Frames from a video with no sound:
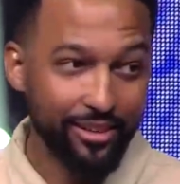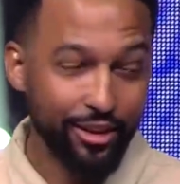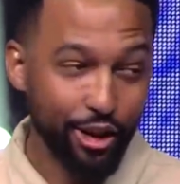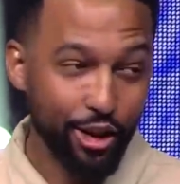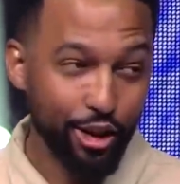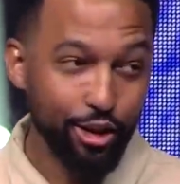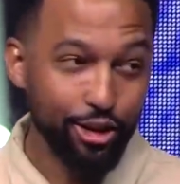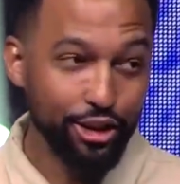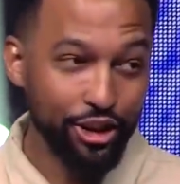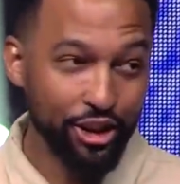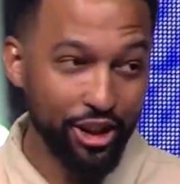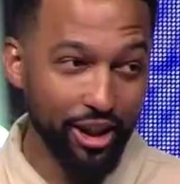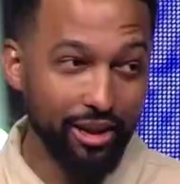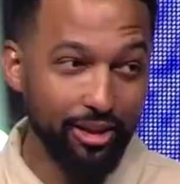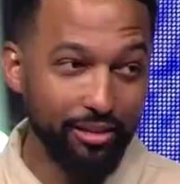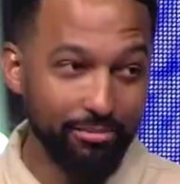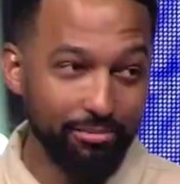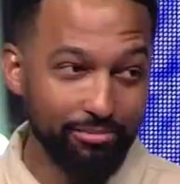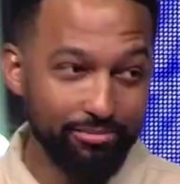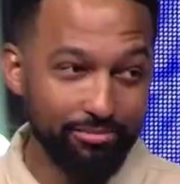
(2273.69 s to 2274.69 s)
go
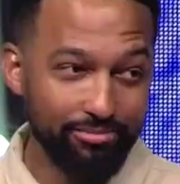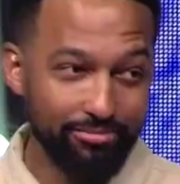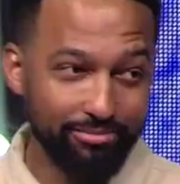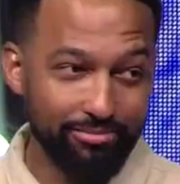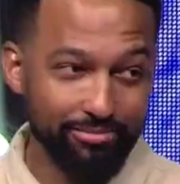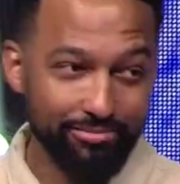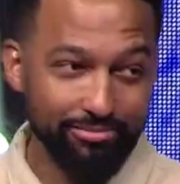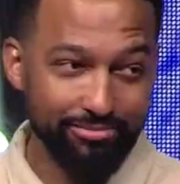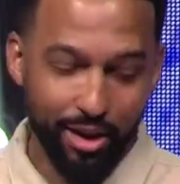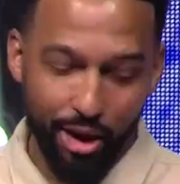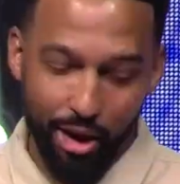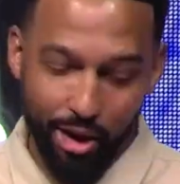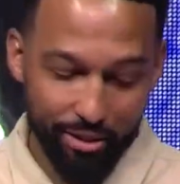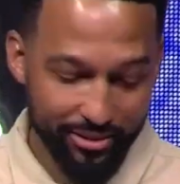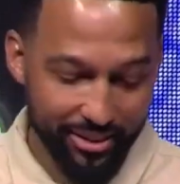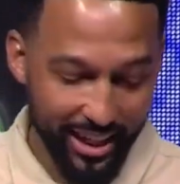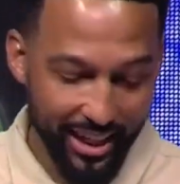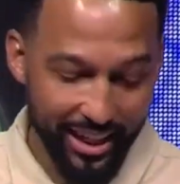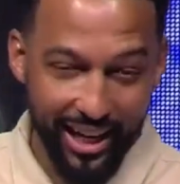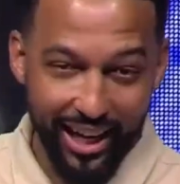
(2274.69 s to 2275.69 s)
jump off
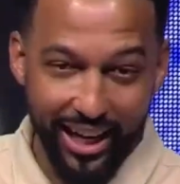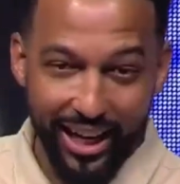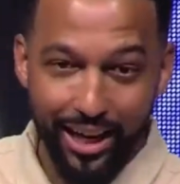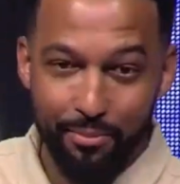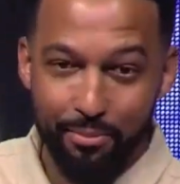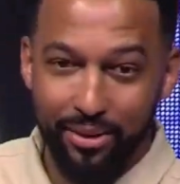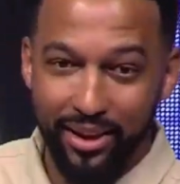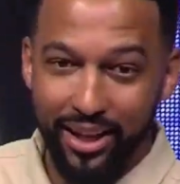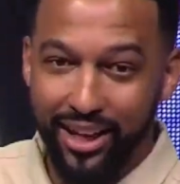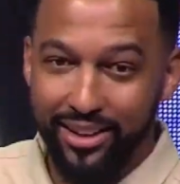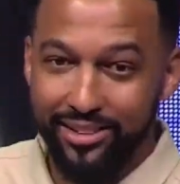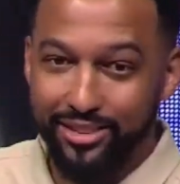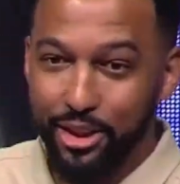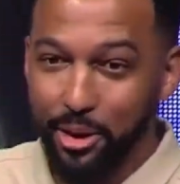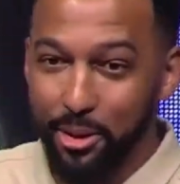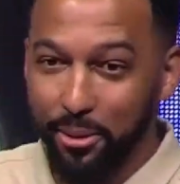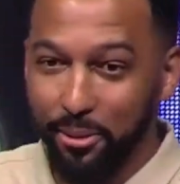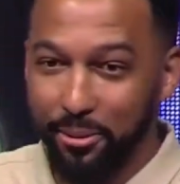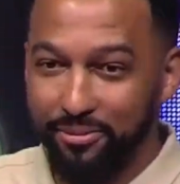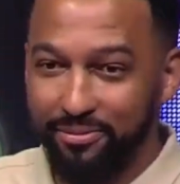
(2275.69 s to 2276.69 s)
that high
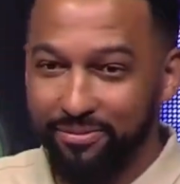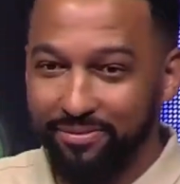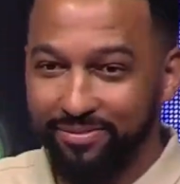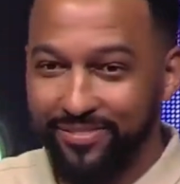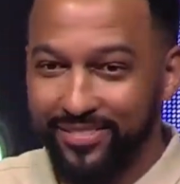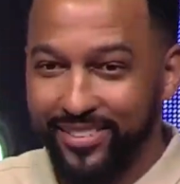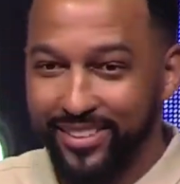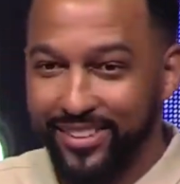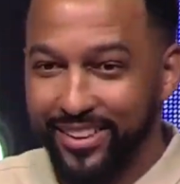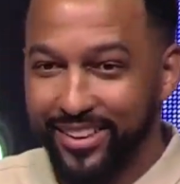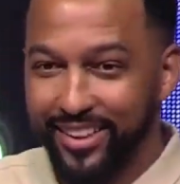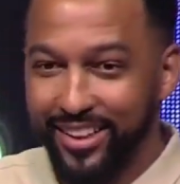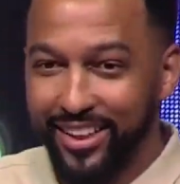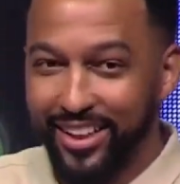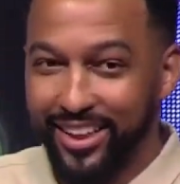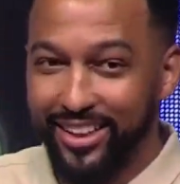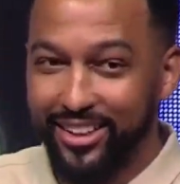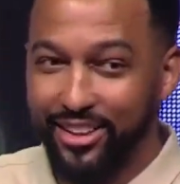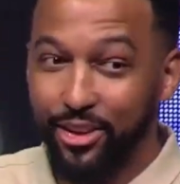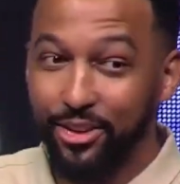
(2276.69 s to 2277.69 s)
plateau,
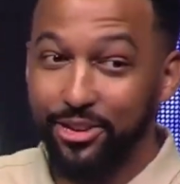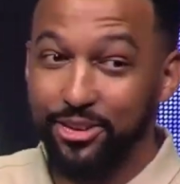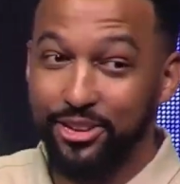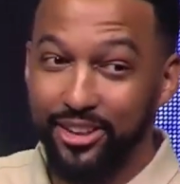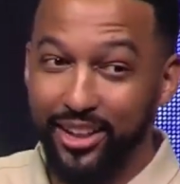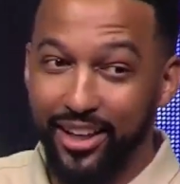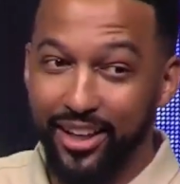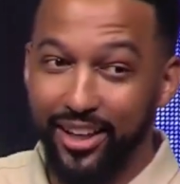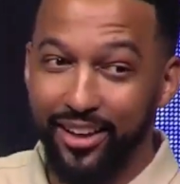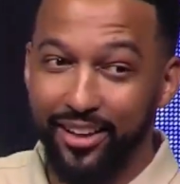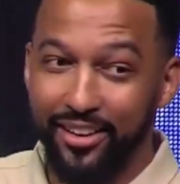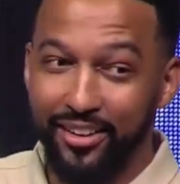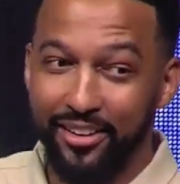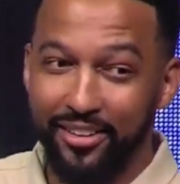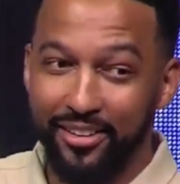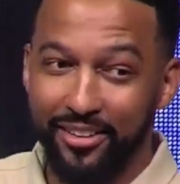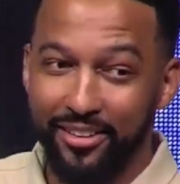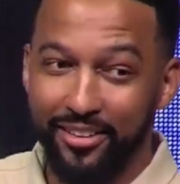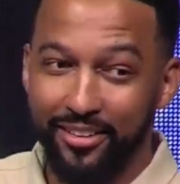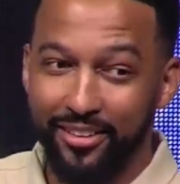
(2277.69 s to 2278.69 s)
and don't say,
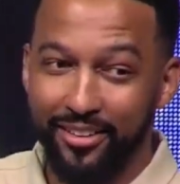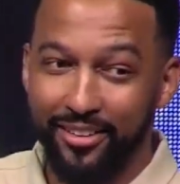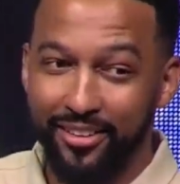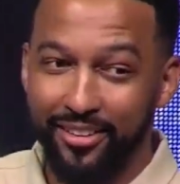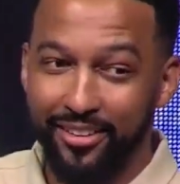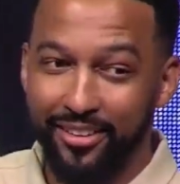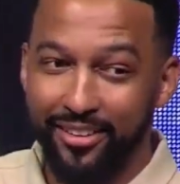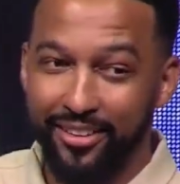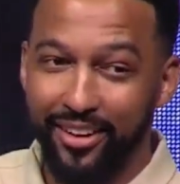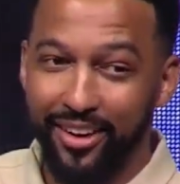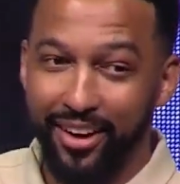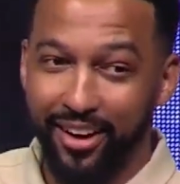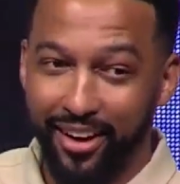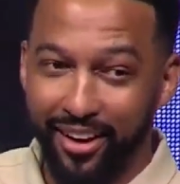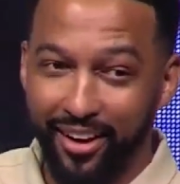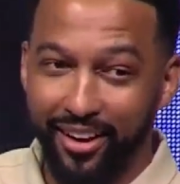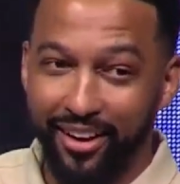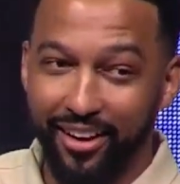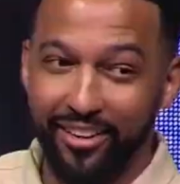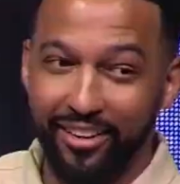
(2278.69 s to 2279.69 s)

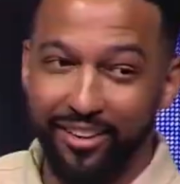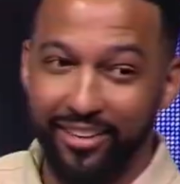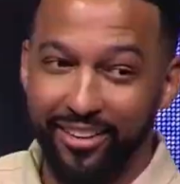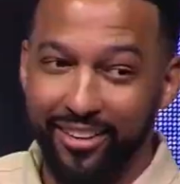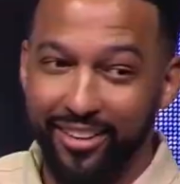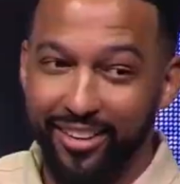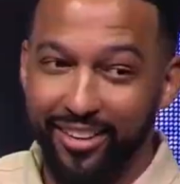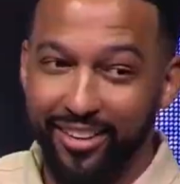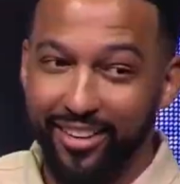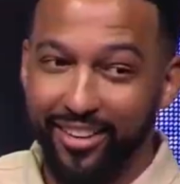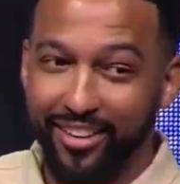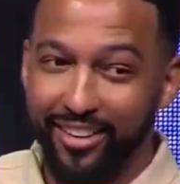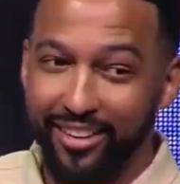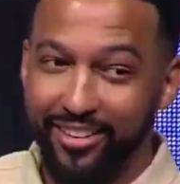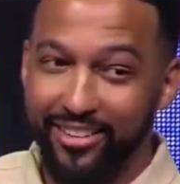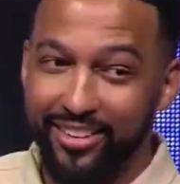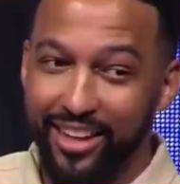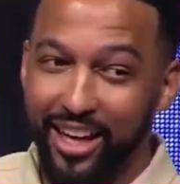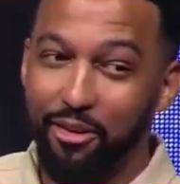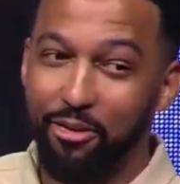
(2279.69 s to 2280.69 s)
hey,
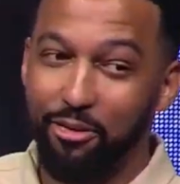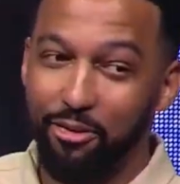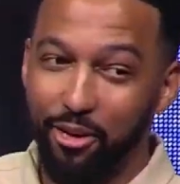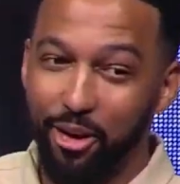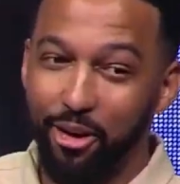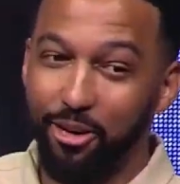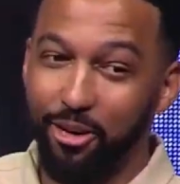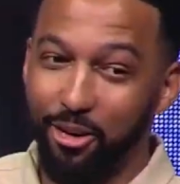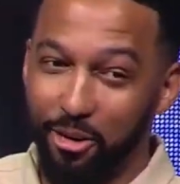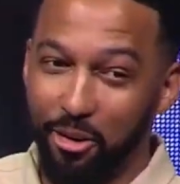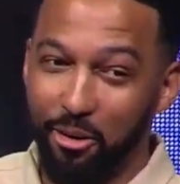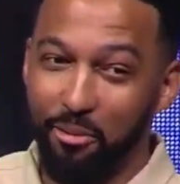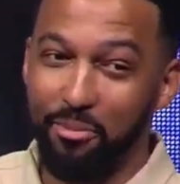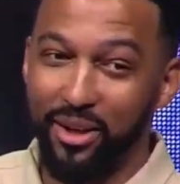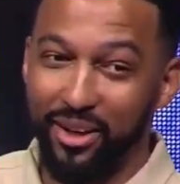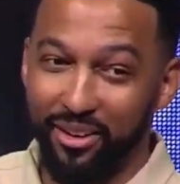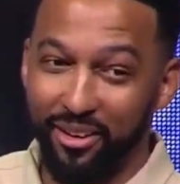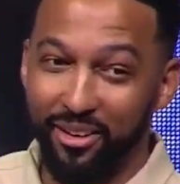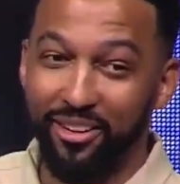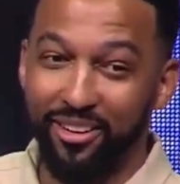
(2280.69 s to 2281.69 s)
that fall going to
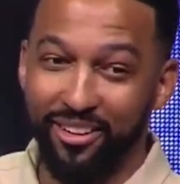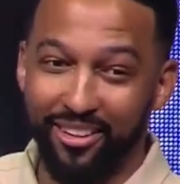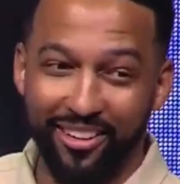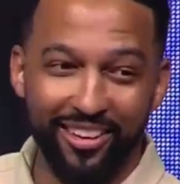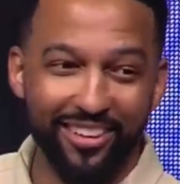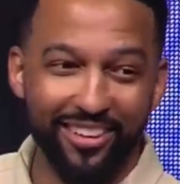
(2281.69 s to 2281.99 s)
be hard.